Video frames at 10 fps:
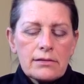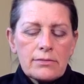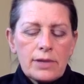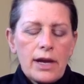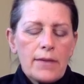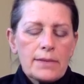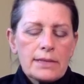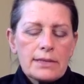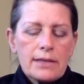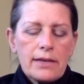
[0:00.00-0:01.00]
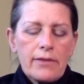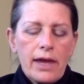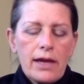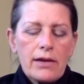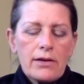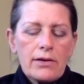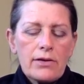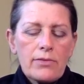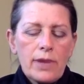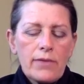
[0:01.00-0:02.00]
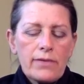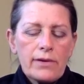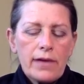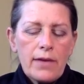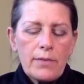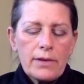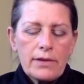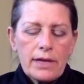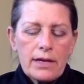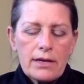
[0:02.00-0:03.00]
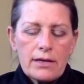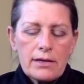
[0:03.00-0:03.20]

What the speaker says: Perhaps instead of anger, you may feel empathy.